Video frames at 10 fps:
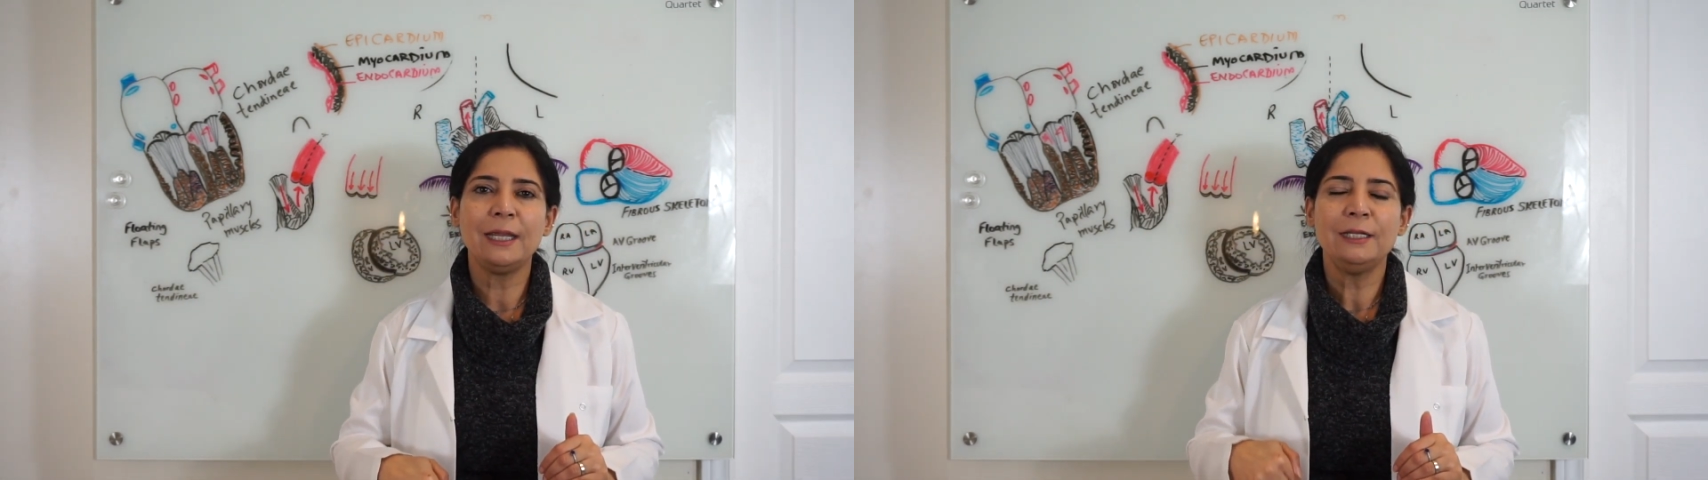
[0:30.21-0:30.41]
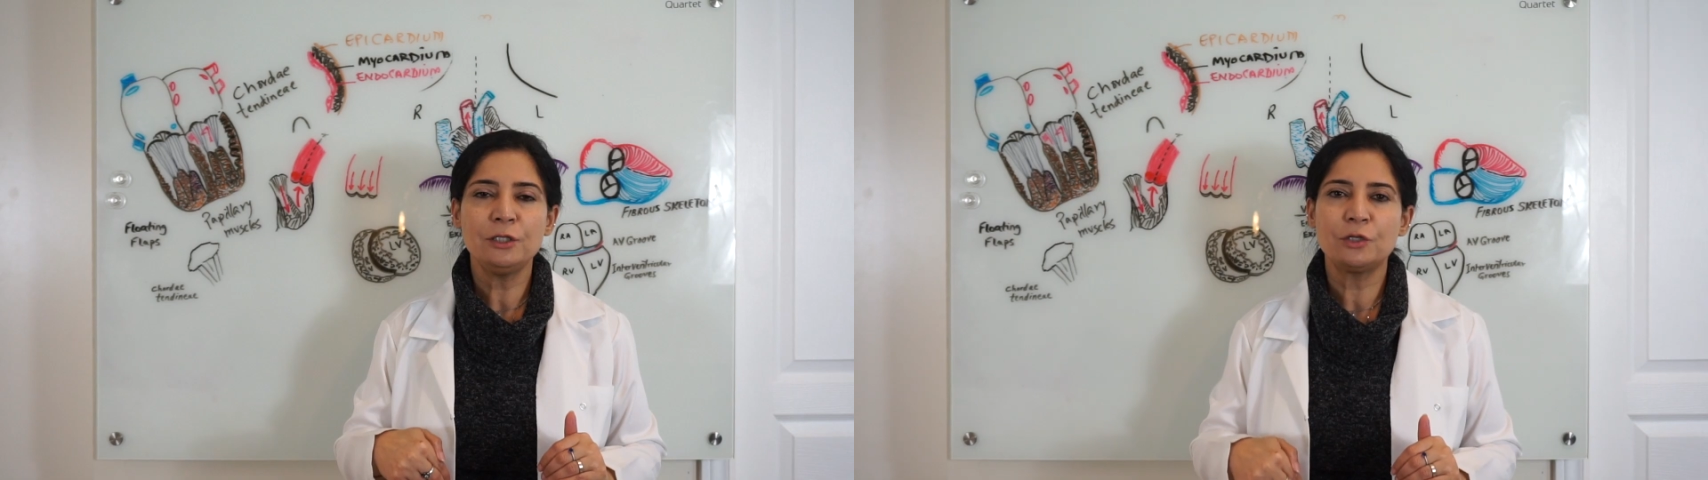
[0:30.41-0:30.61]

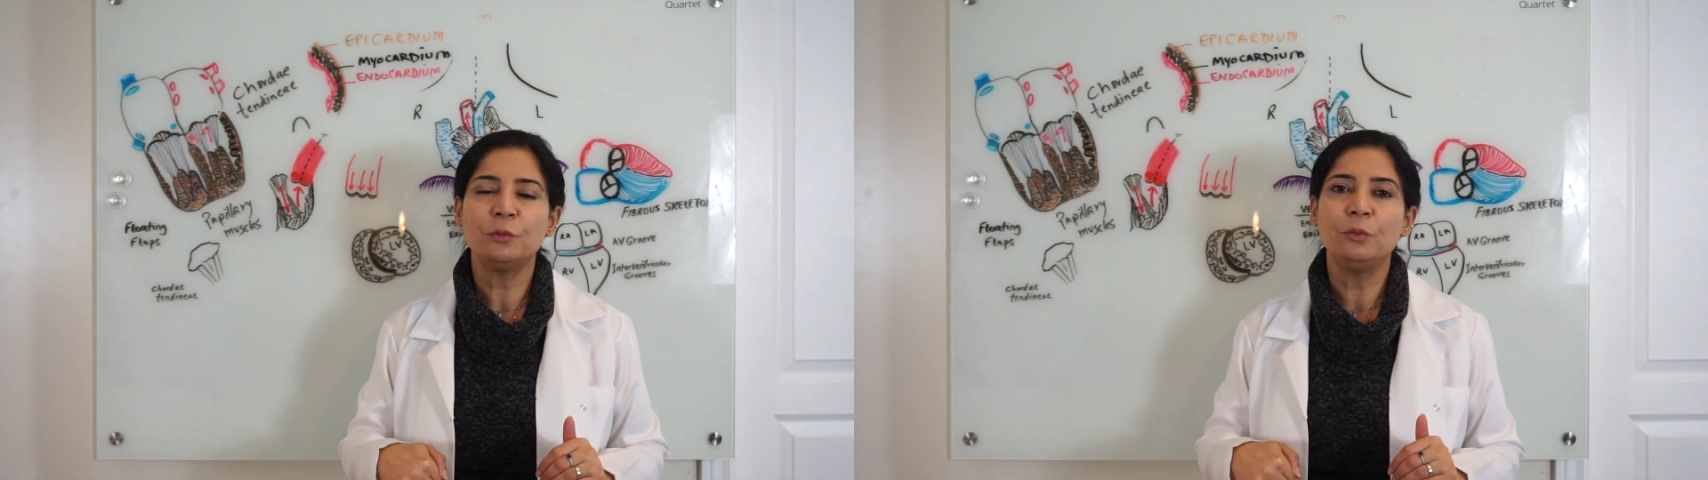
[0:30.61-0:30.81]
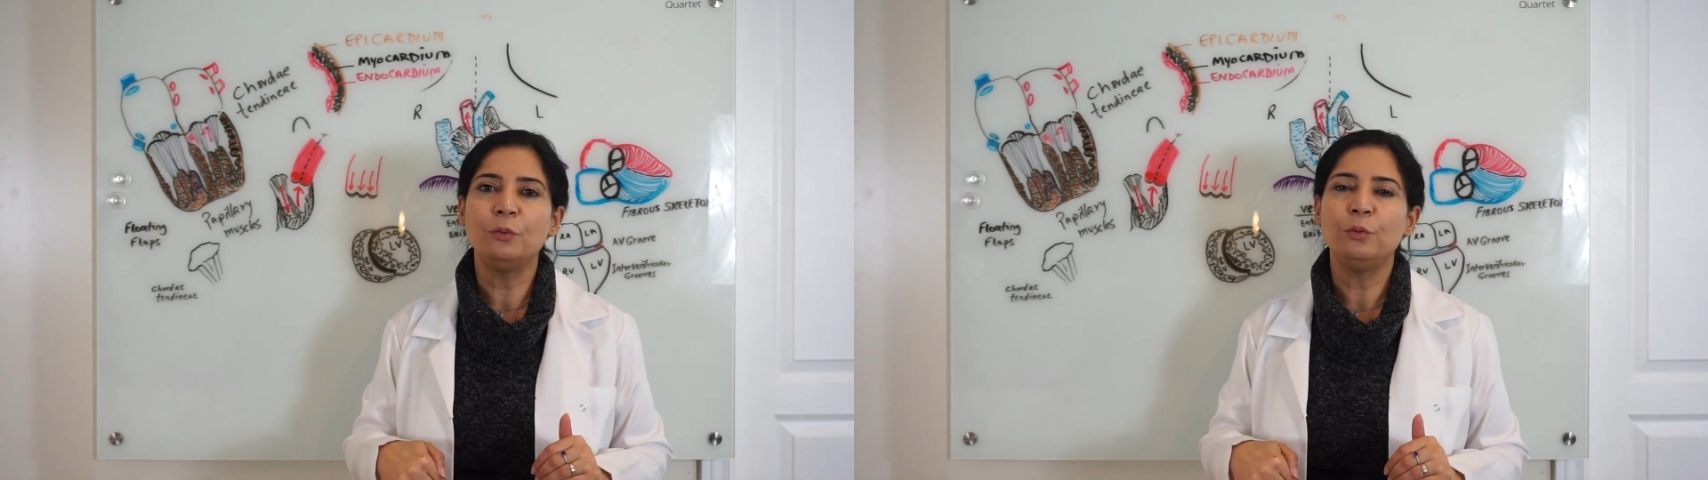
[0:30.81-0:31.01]

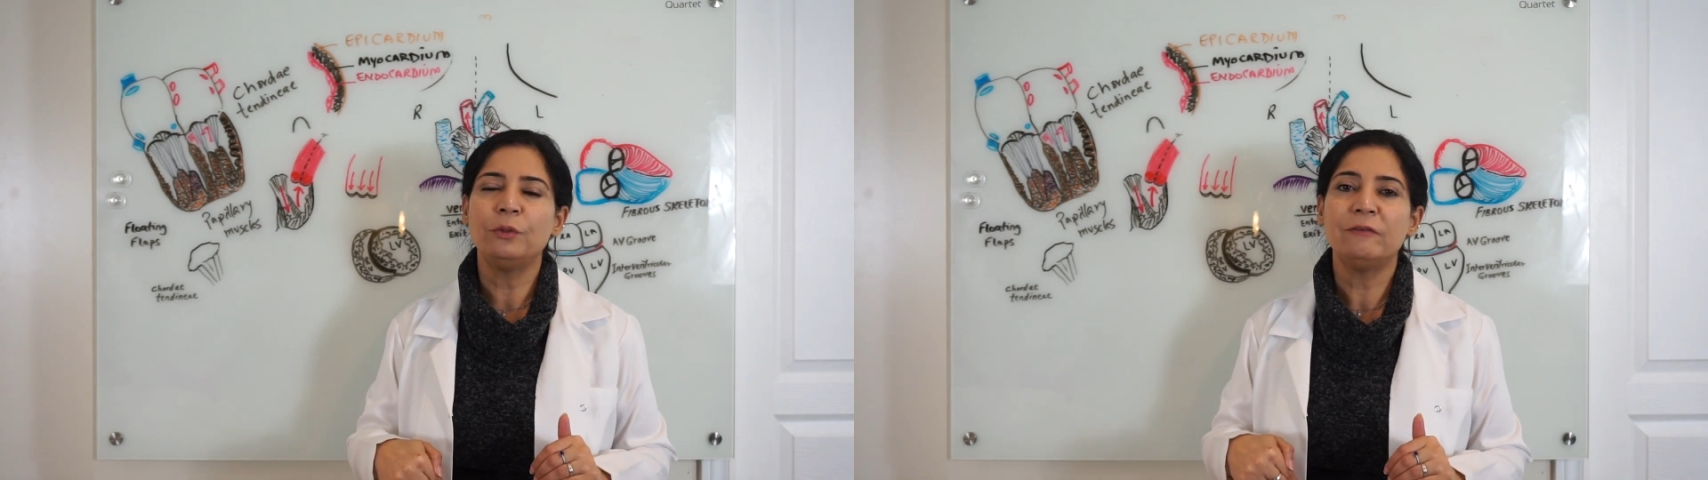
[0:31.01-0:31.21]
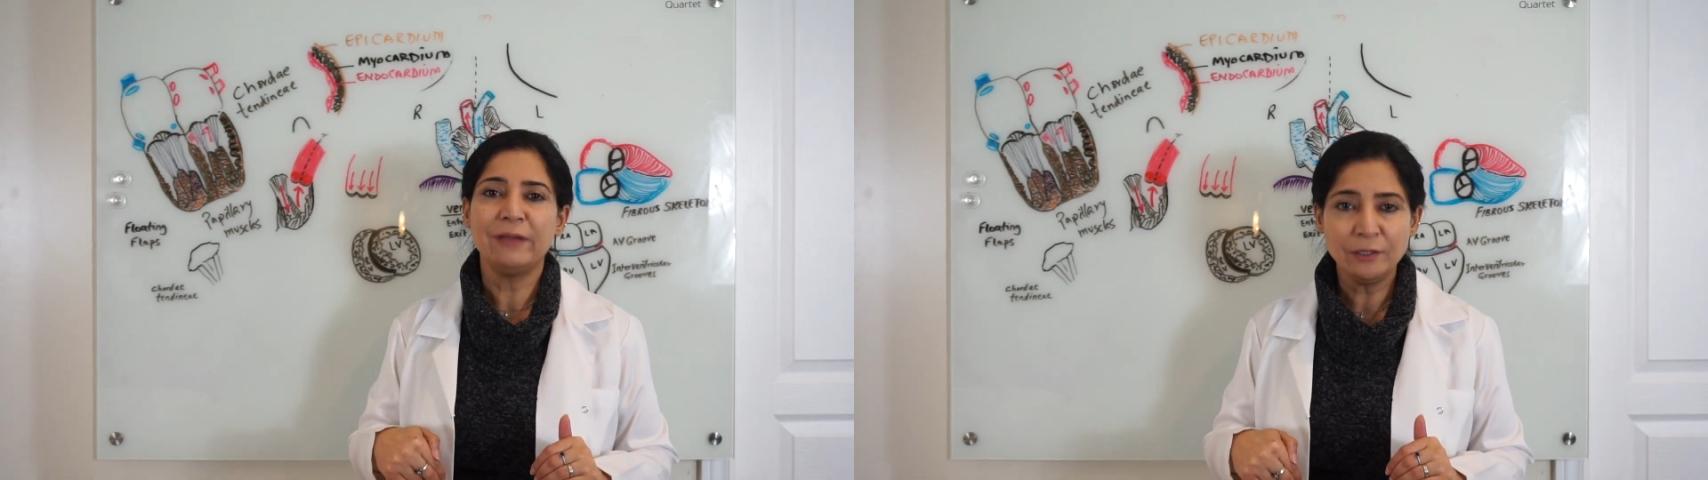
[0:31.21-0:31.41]

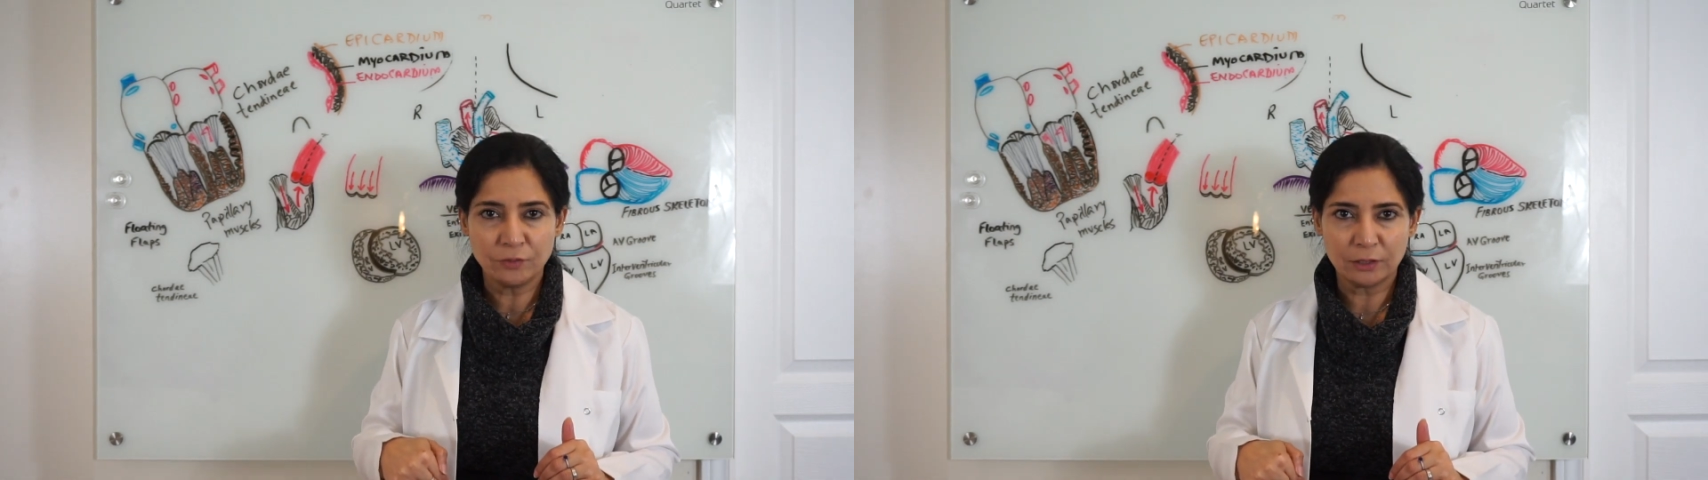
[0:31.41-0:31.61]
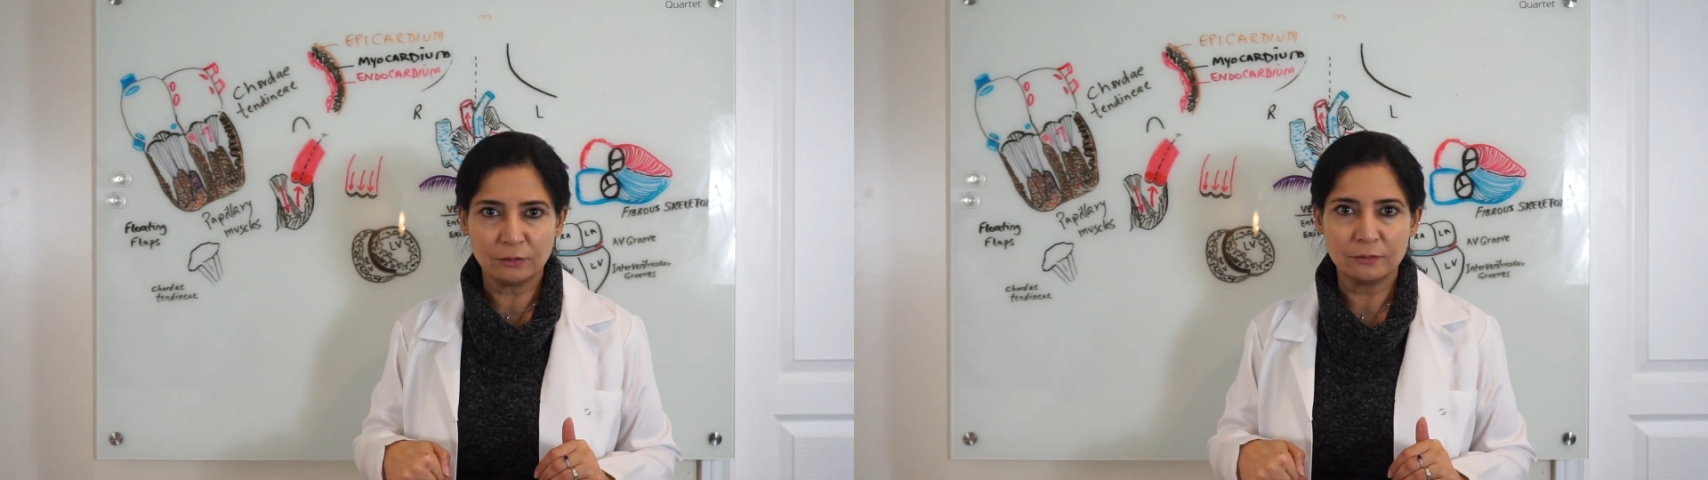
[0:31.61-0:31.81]
into the
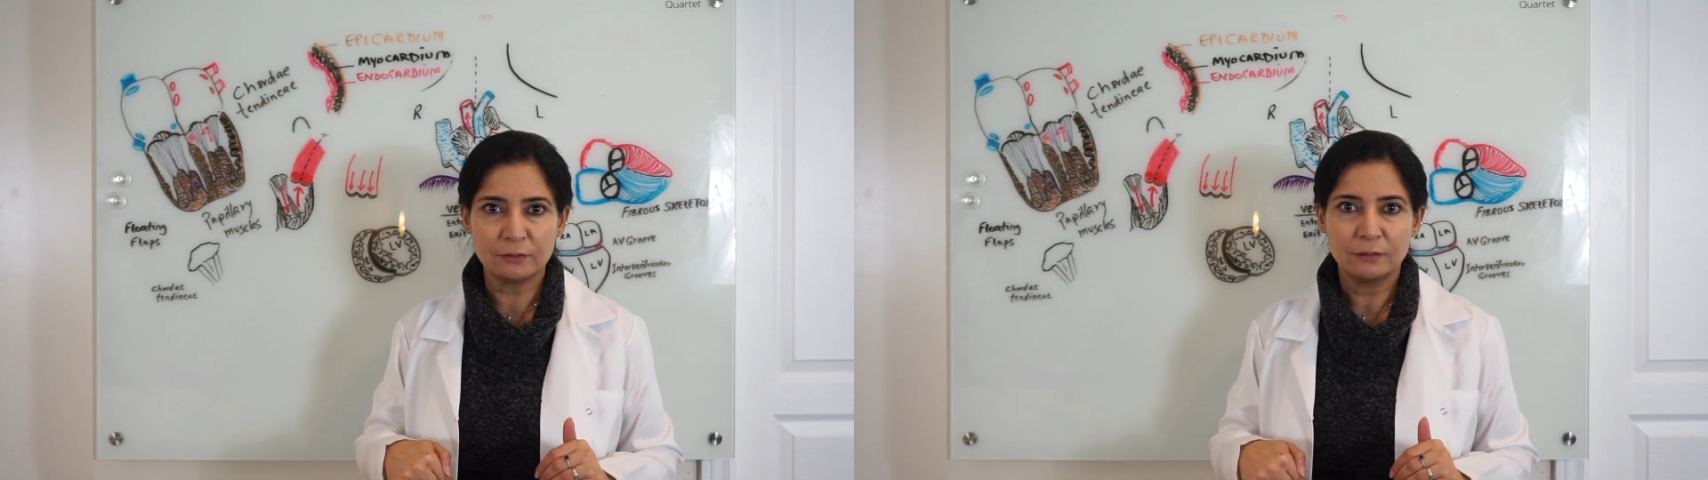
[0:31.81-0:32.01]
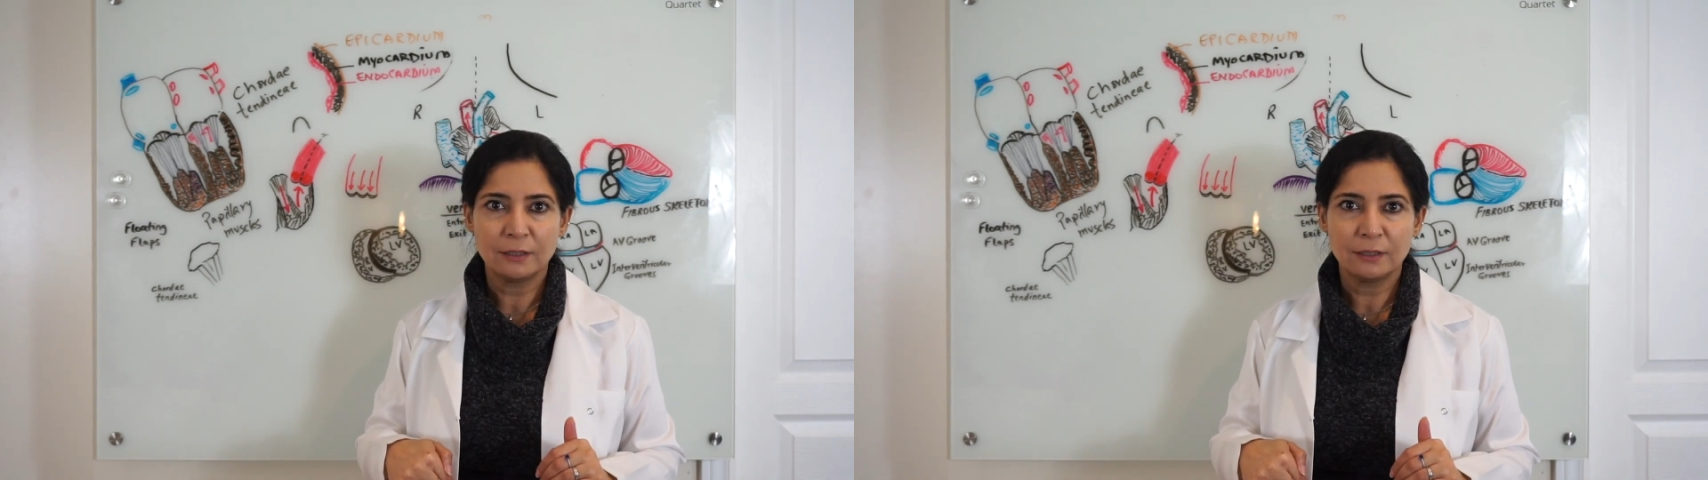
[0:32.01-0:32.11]
ventricles.